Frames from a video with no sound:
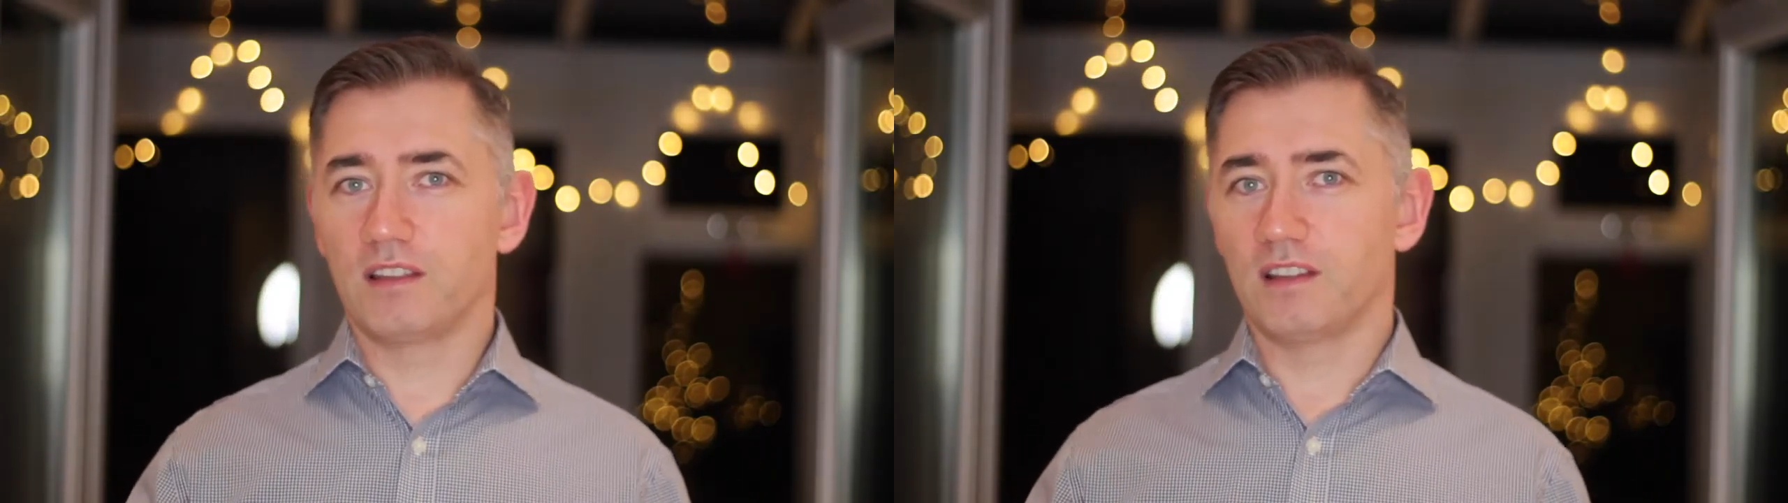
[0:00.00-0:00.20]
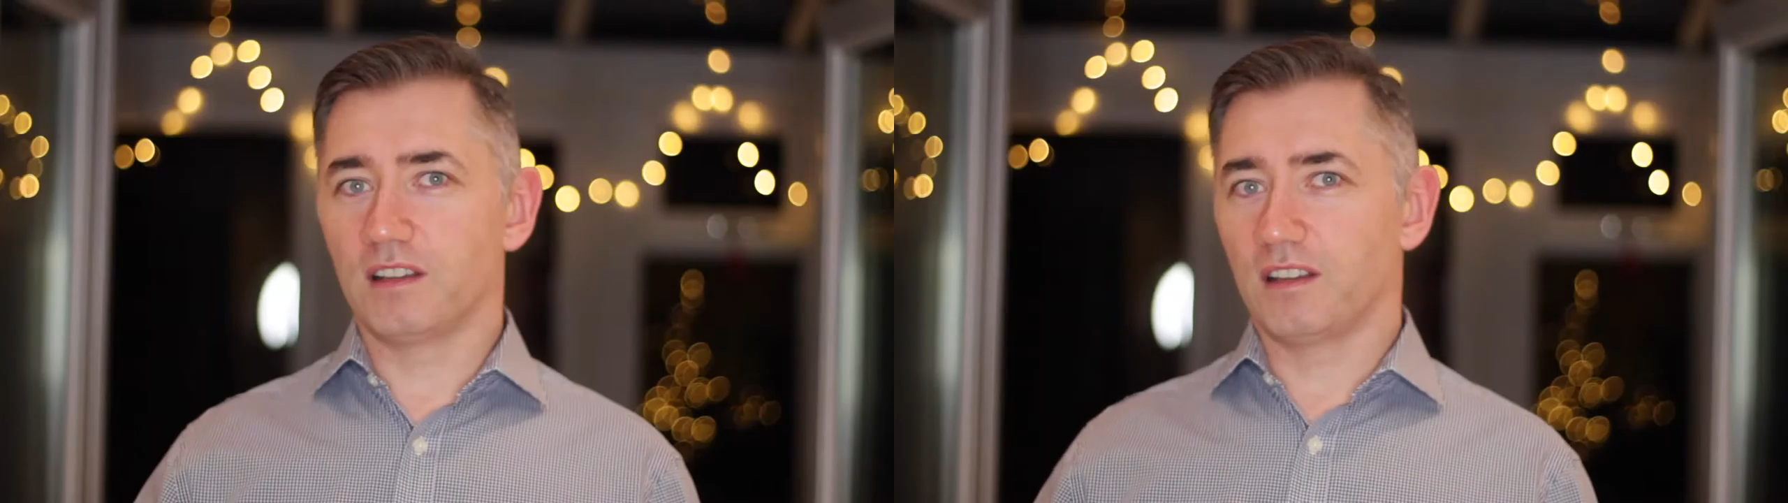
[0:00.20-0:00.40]

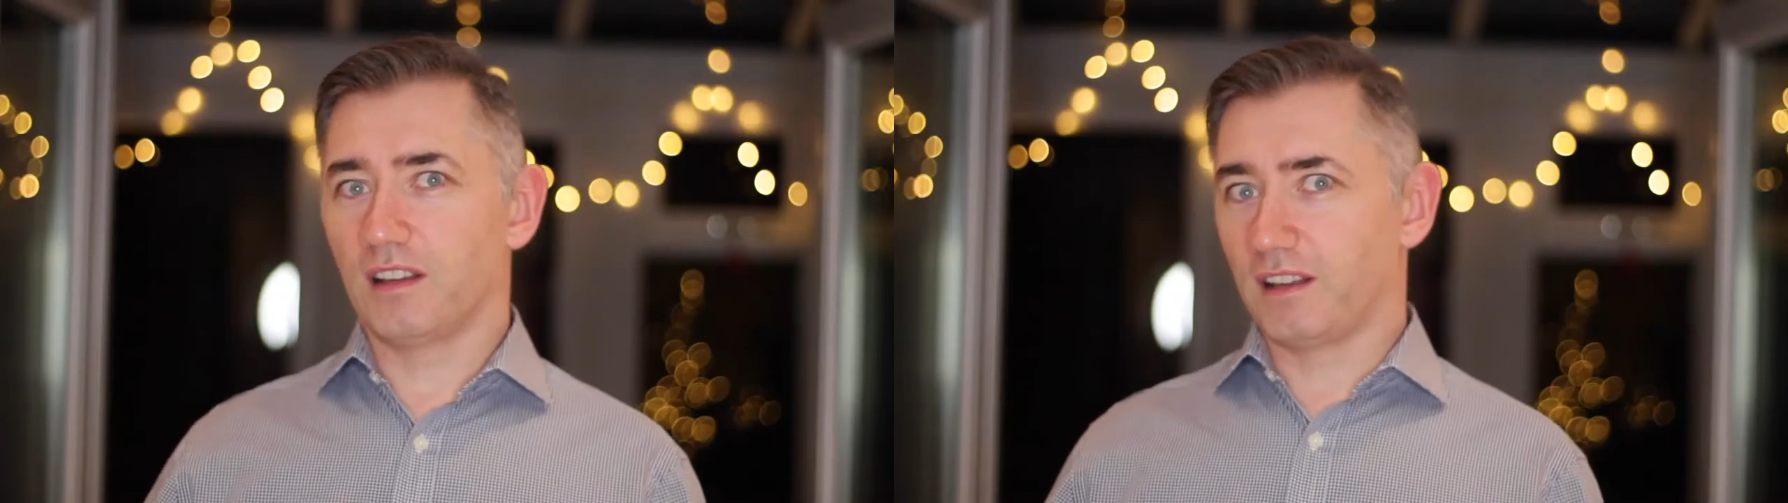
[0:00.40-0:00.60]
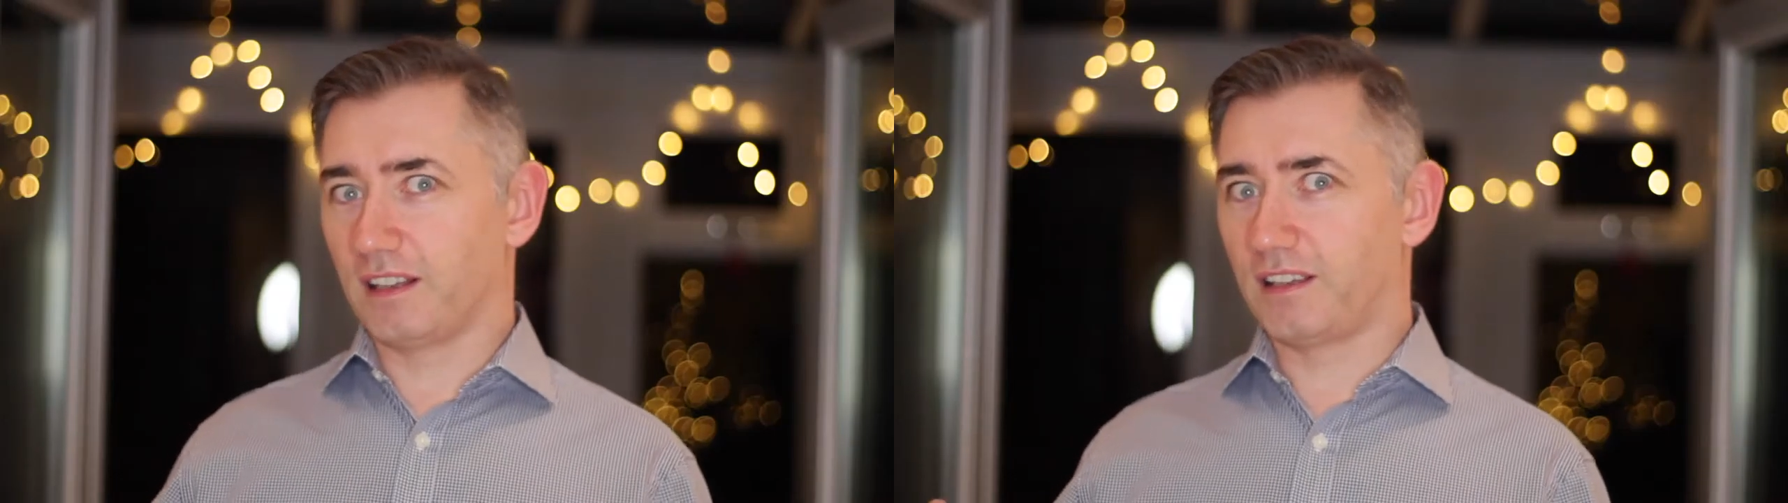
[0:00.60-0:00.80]
the
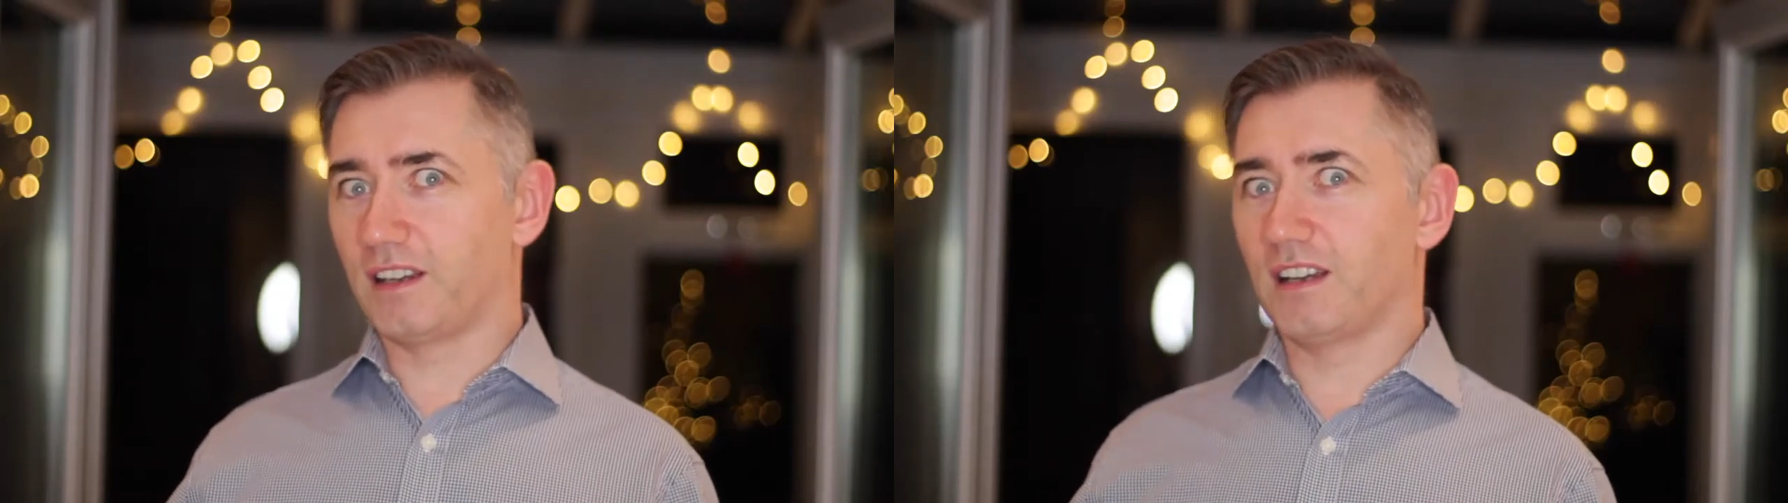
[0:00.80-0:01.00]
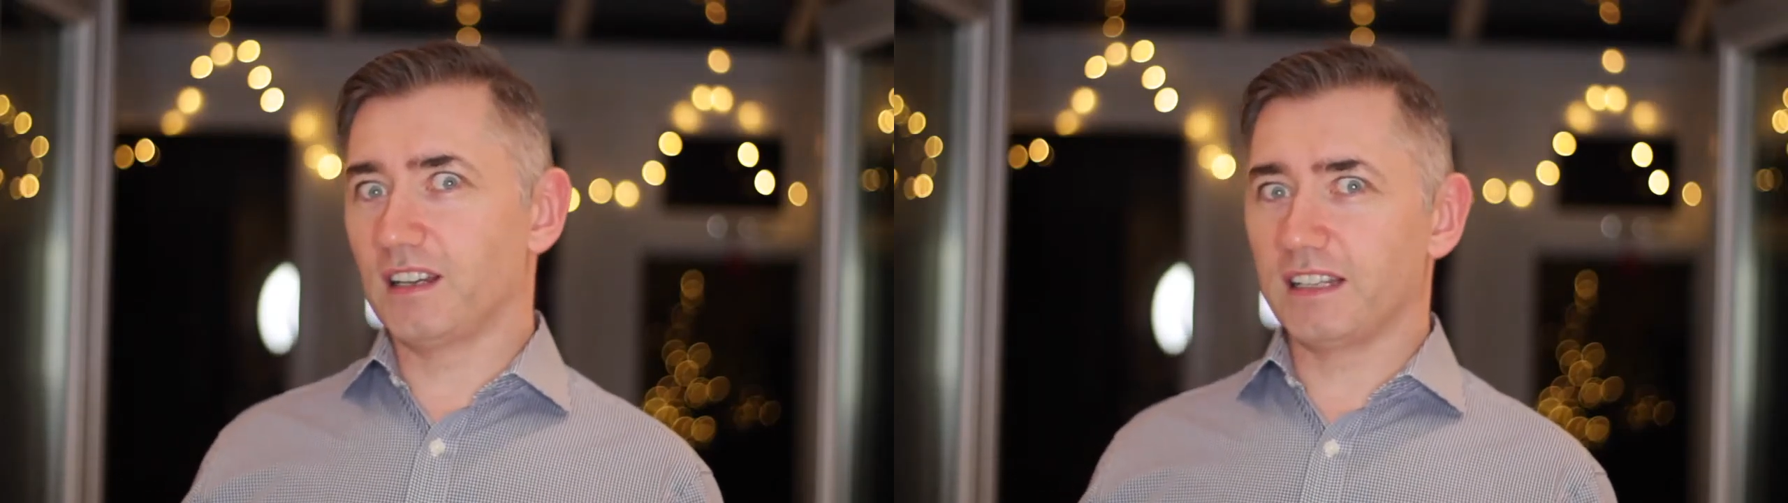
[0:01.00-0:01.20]

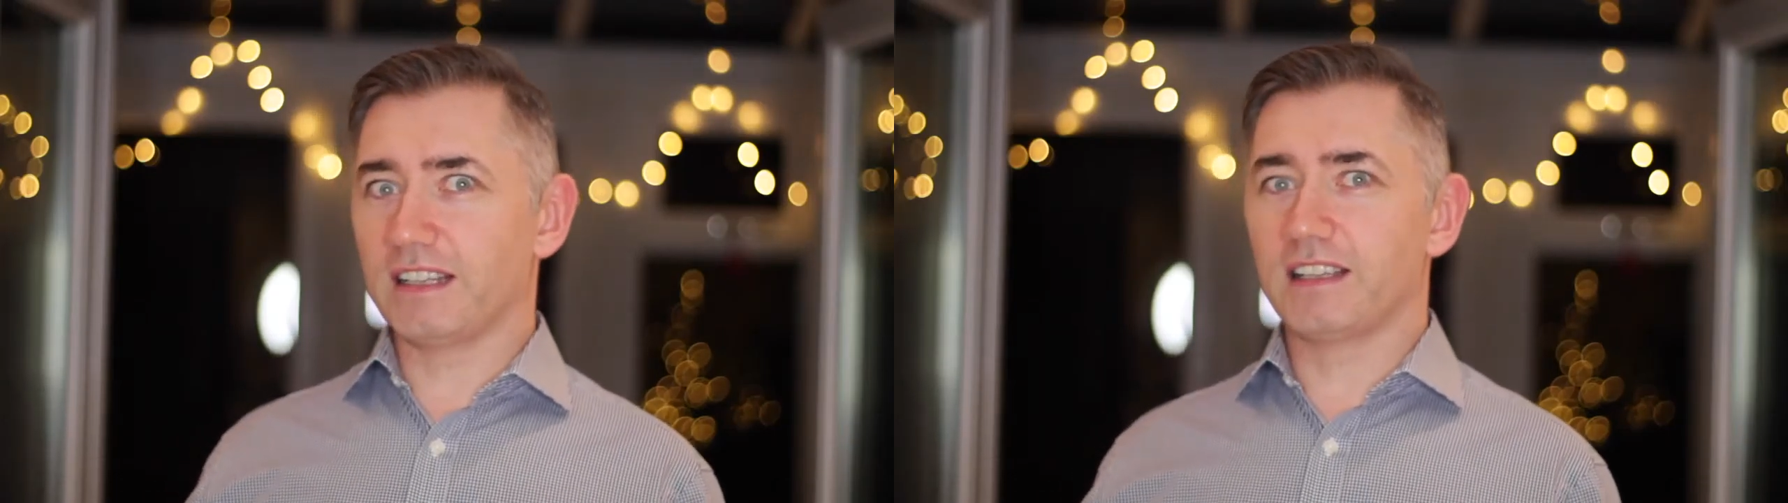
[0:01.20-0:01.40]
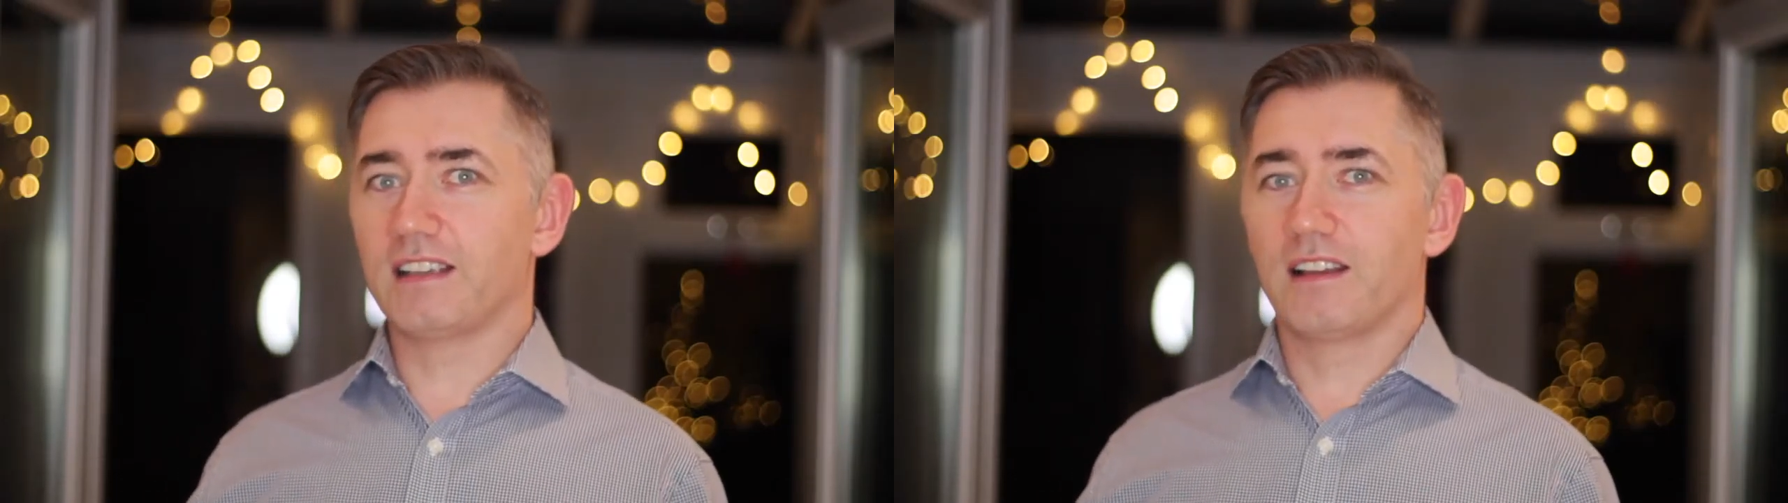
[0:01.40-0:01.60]

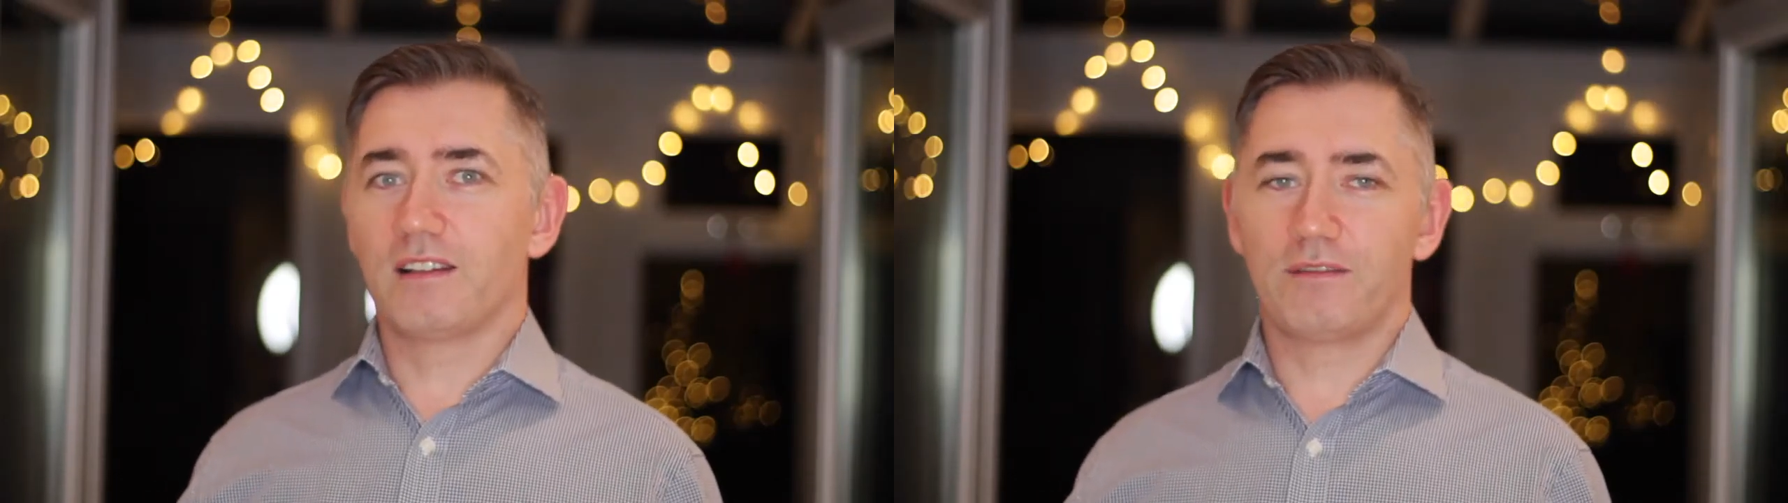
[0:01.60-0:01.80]
girly